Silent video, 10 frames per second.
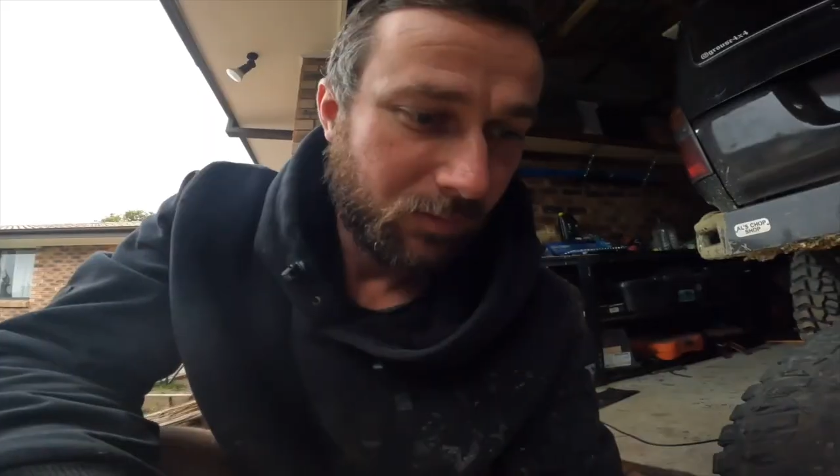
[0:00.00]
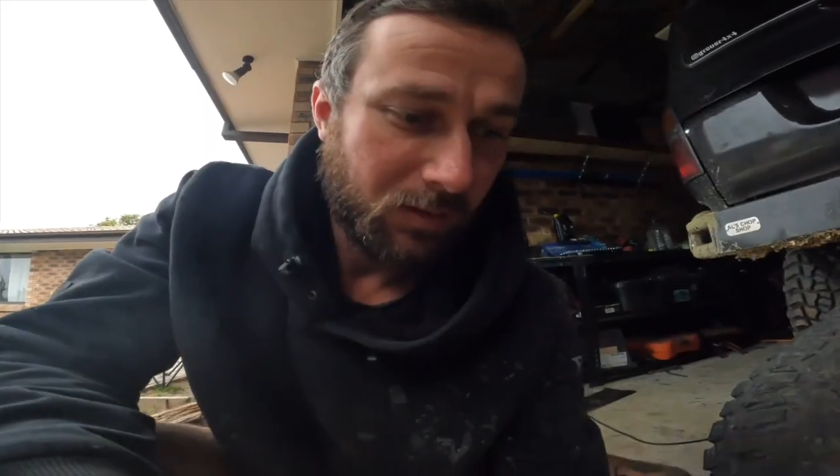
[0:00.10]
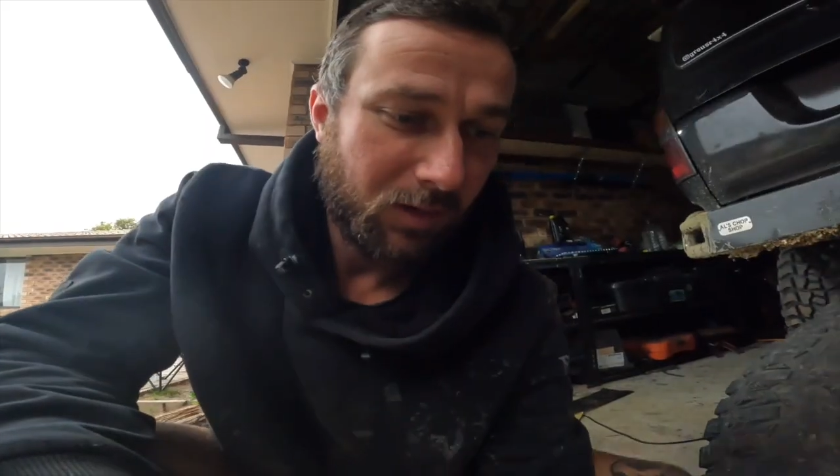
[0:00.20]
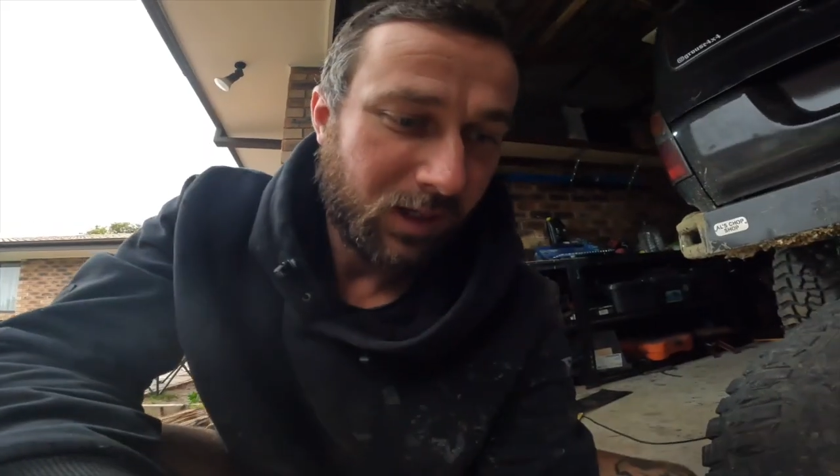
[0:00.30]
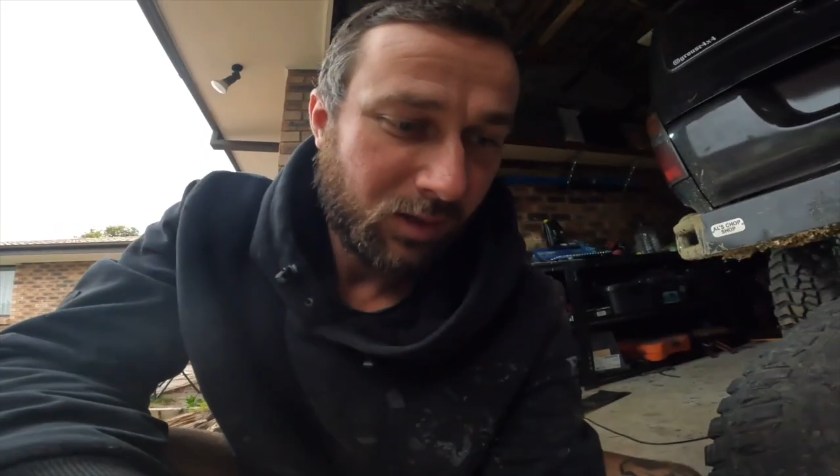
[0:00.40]

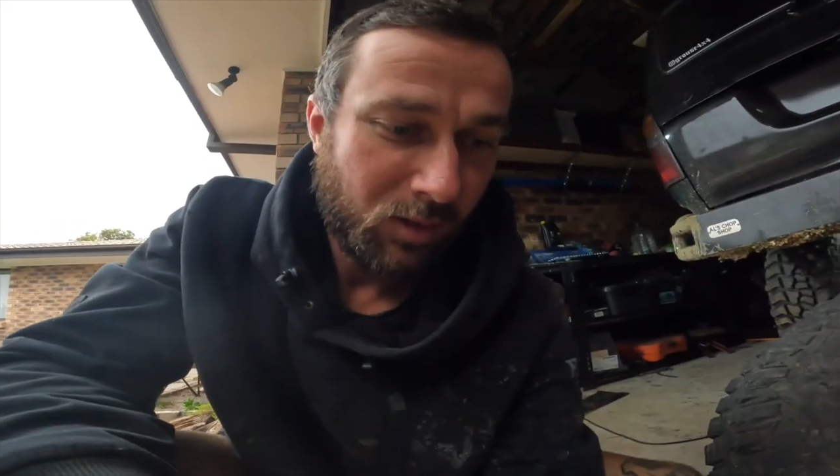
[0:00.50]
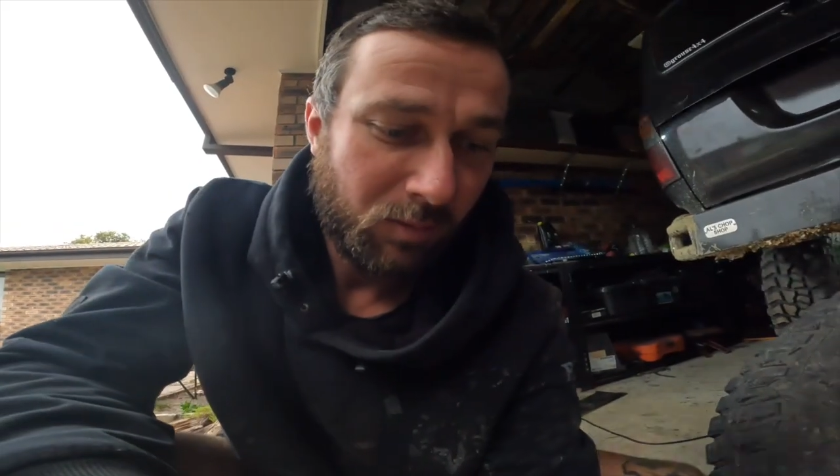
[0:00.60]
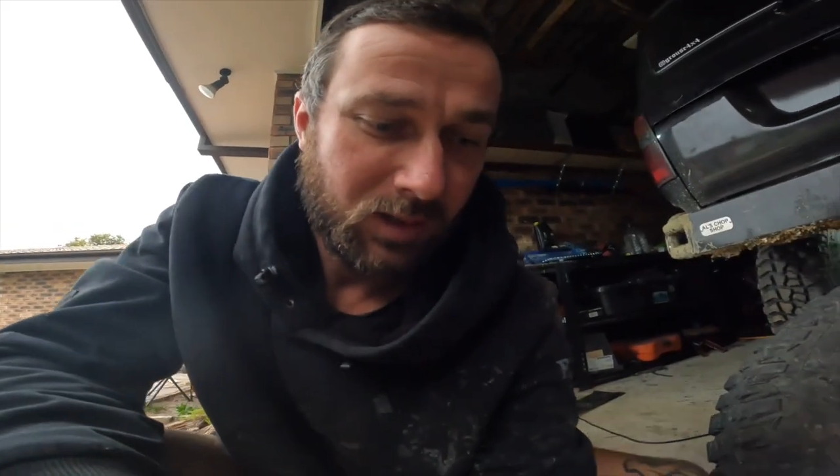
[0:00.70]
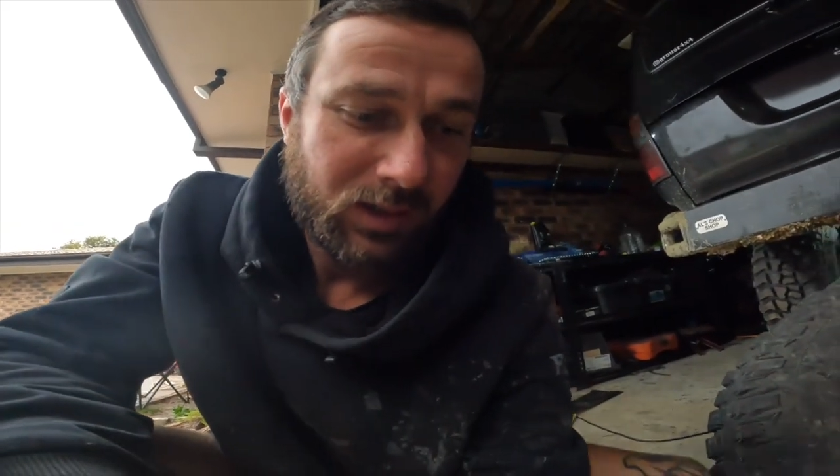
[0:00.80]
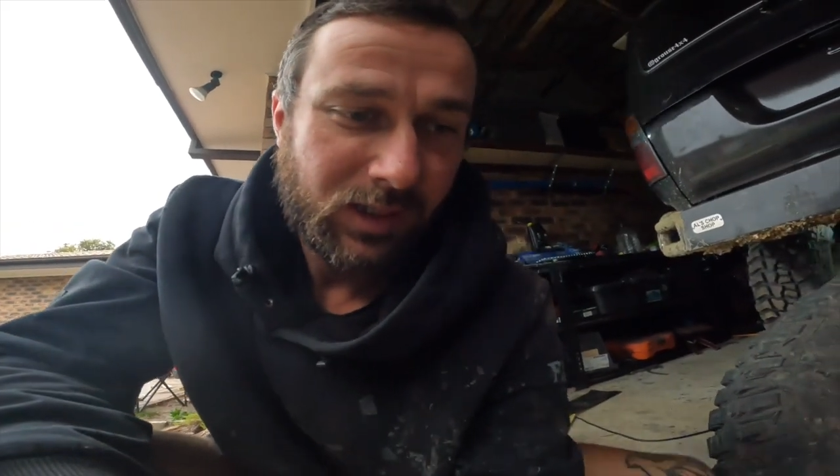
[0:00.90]
We went and got
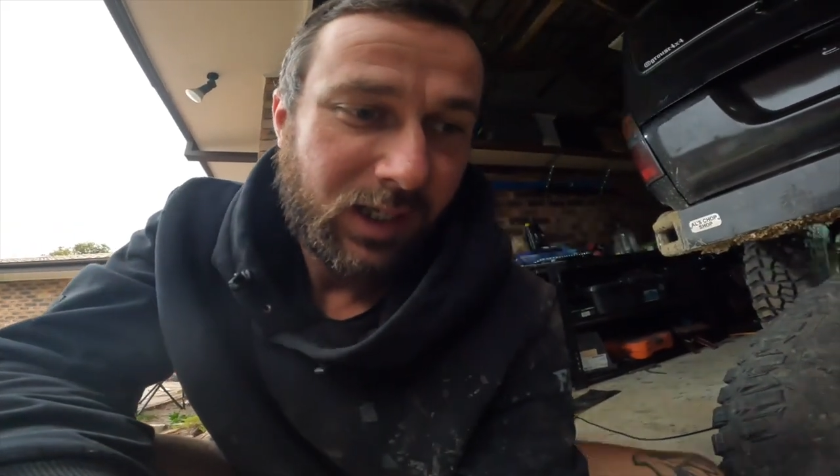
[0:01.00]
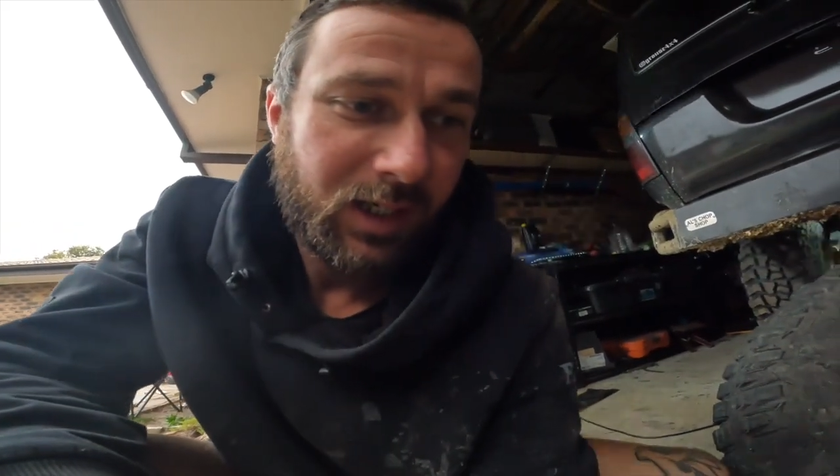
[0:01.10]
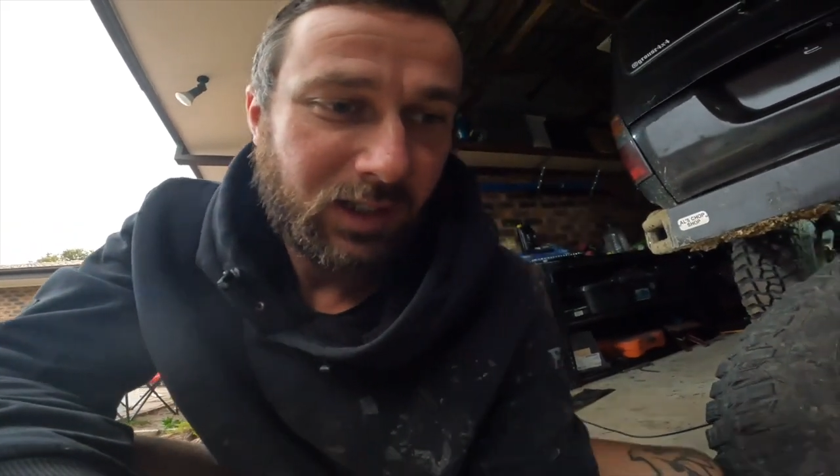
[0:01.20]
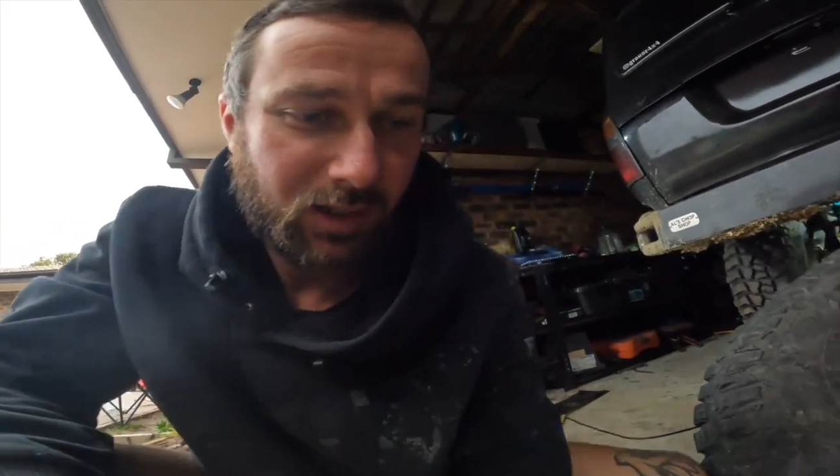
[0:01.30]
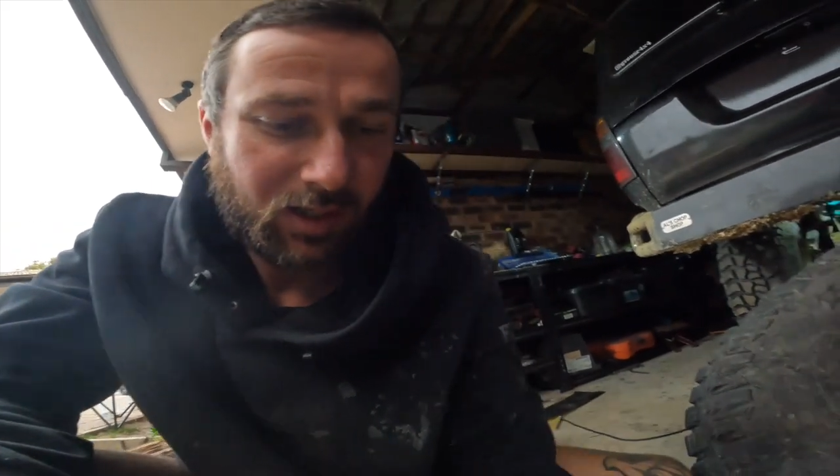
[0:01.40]
one
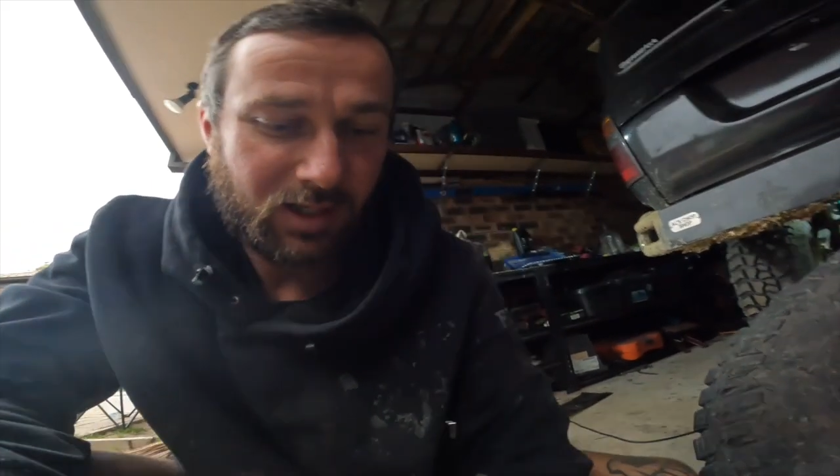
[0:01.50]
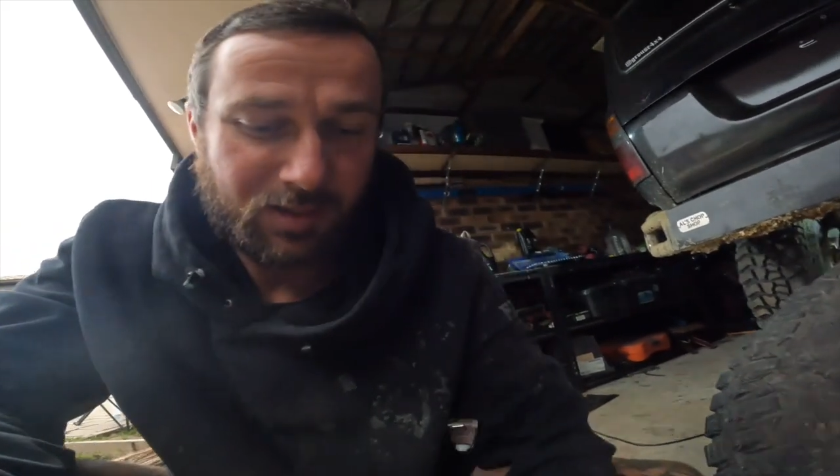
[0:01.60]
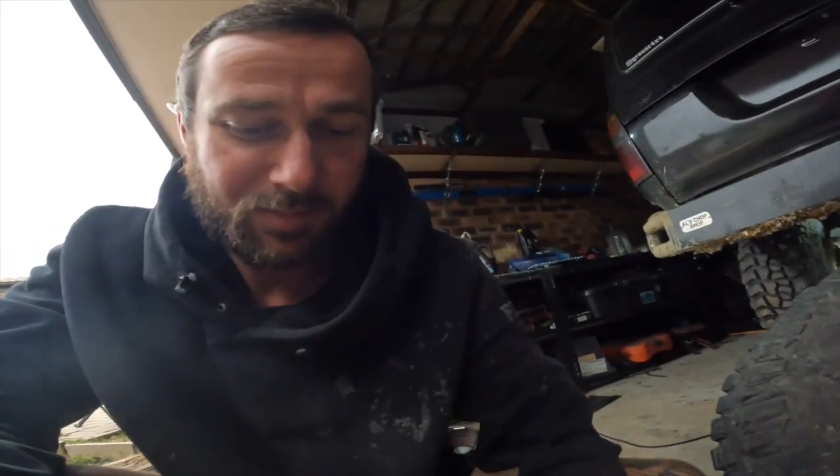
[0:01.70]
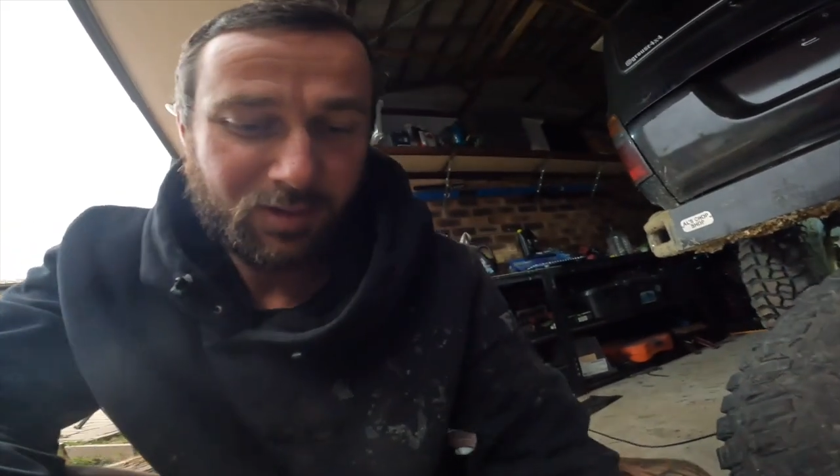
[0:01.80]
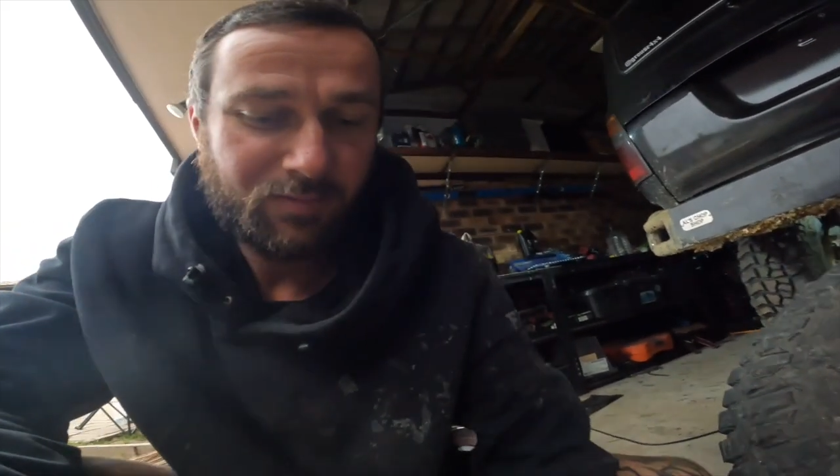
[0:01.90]
set in the
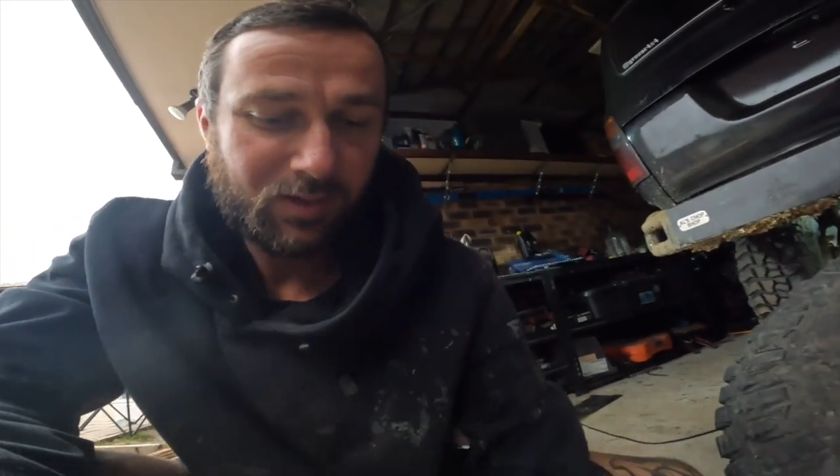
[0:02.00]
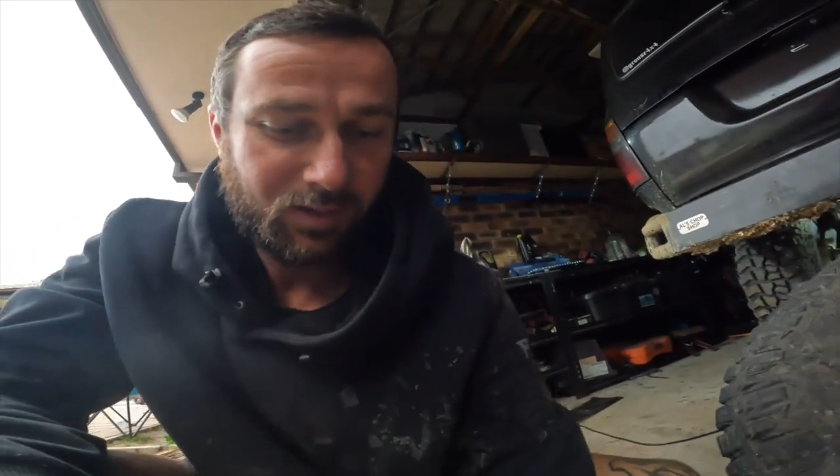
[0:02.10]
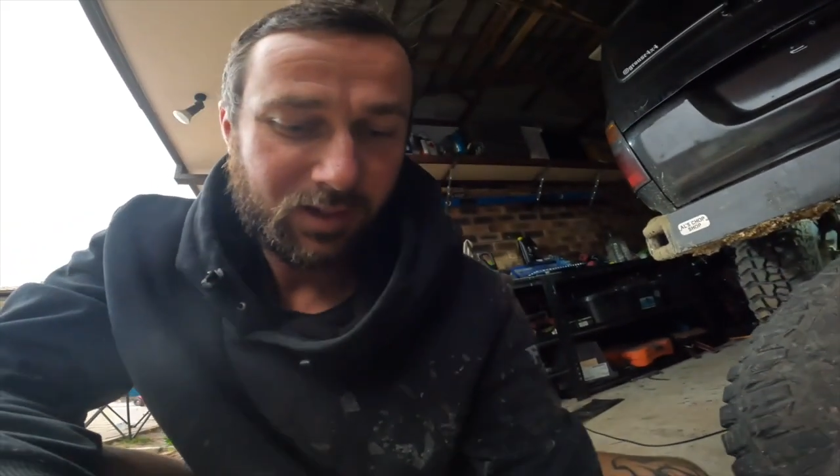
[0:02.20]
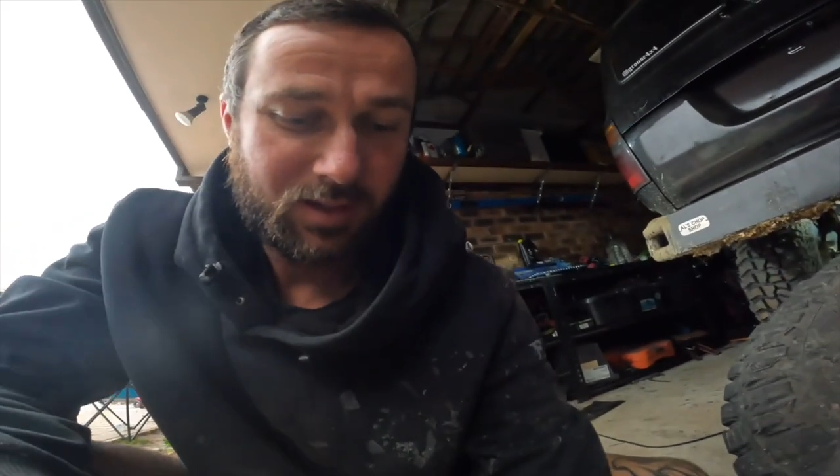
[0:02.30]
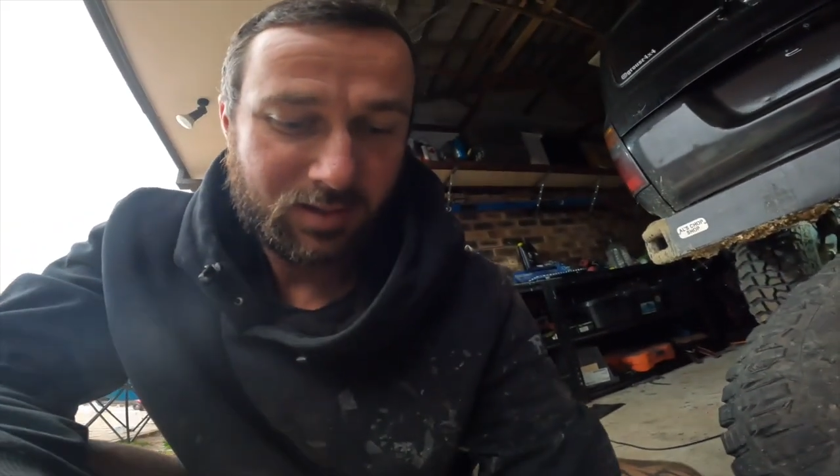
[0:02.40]
car
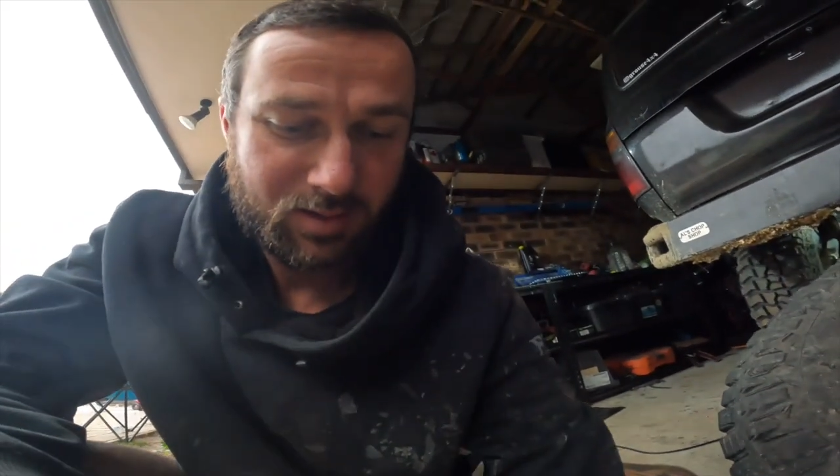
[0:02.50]
perfectly